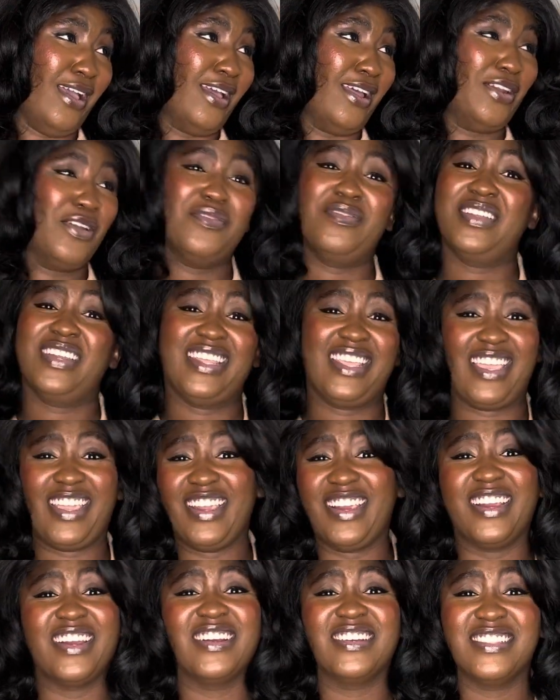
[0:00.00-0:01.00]
Nobody
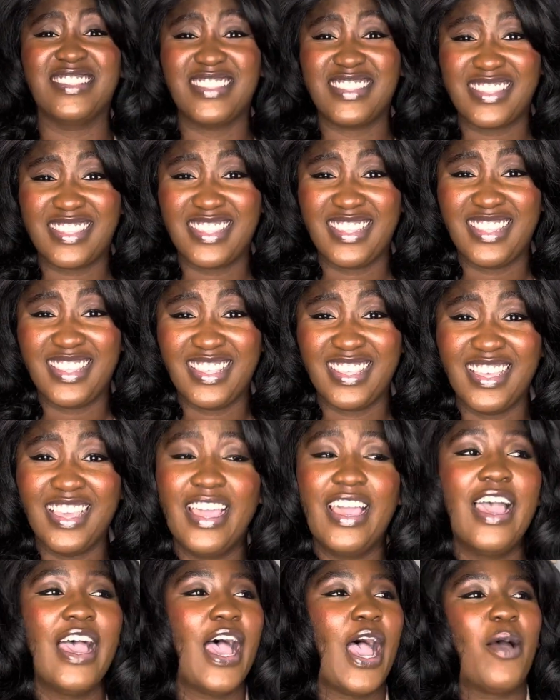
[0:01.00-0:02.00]
cares.
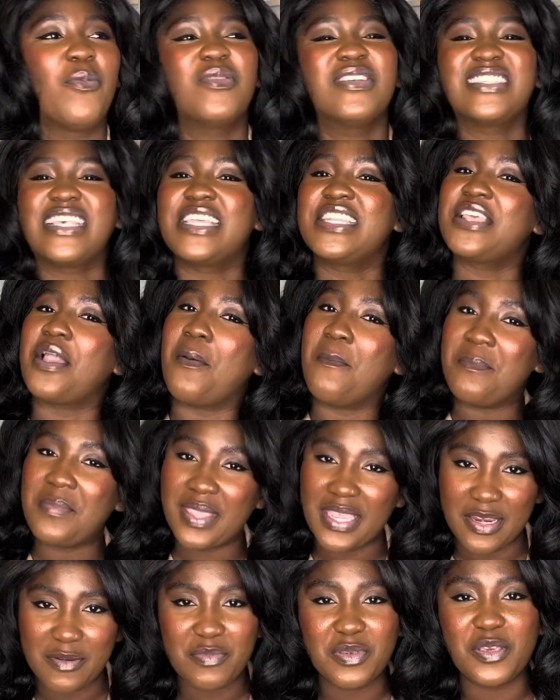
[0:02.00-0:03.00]
I'm not saying they're
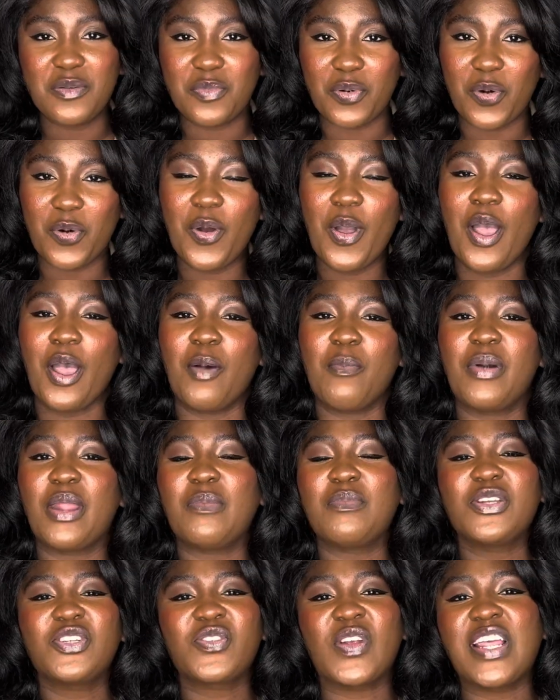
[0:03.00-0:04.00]
mean people, but
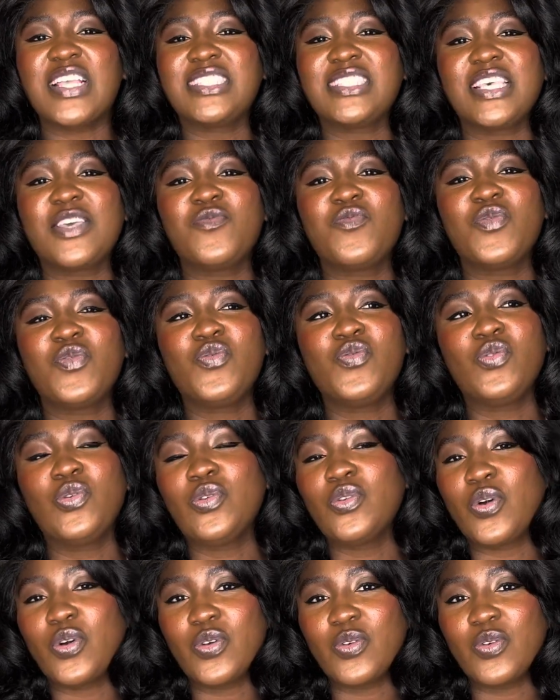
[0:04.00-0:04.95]
I'm just trying to say, in